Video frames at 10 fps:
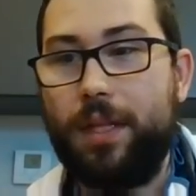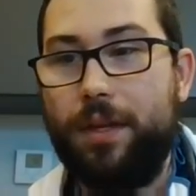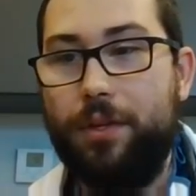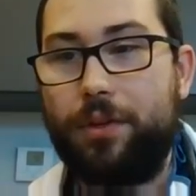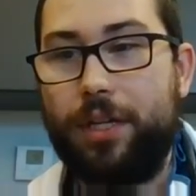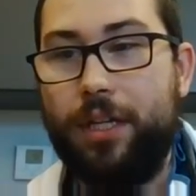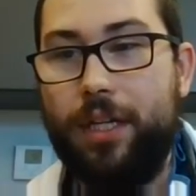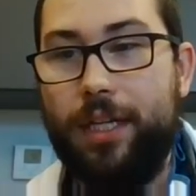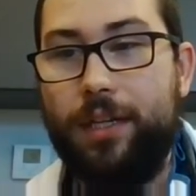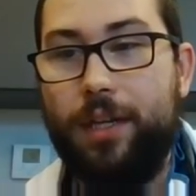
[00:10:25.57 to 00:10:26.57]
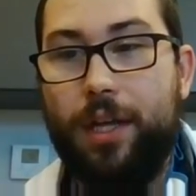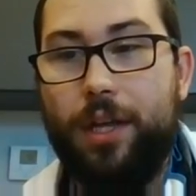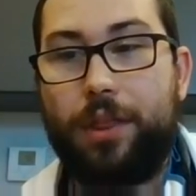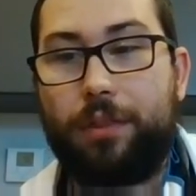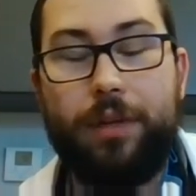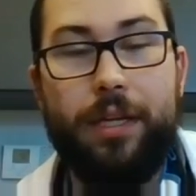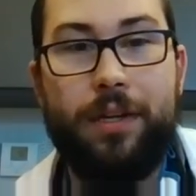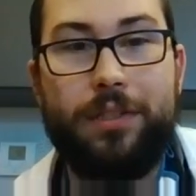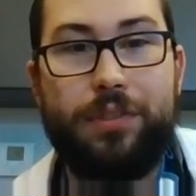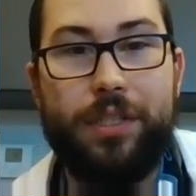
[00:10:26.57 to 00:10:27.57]
You're going to need
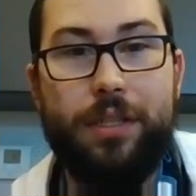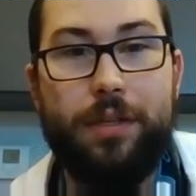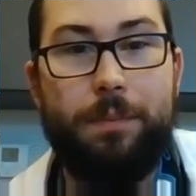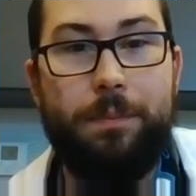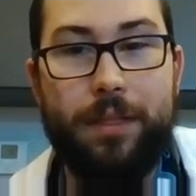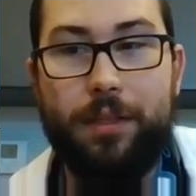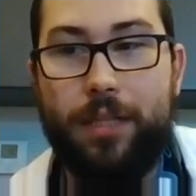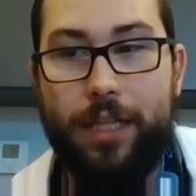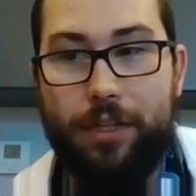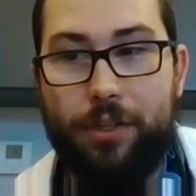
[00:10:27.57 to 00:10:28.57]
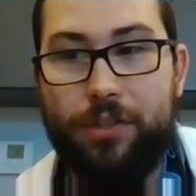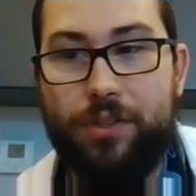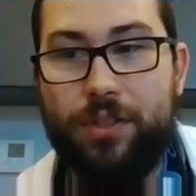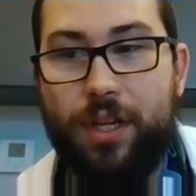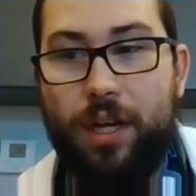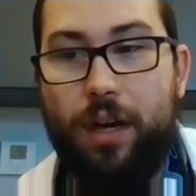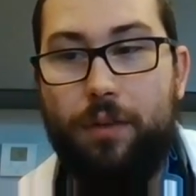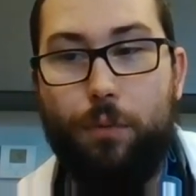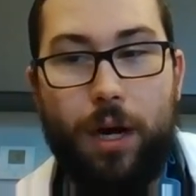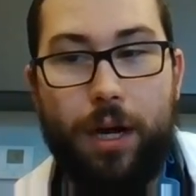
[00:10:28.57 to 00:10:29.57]
300 milliliters of
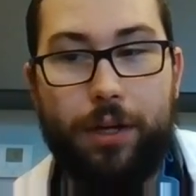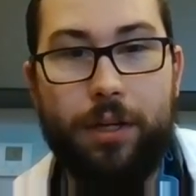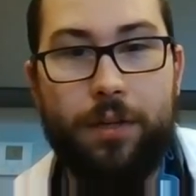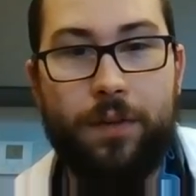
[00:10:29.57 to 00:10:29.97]
water.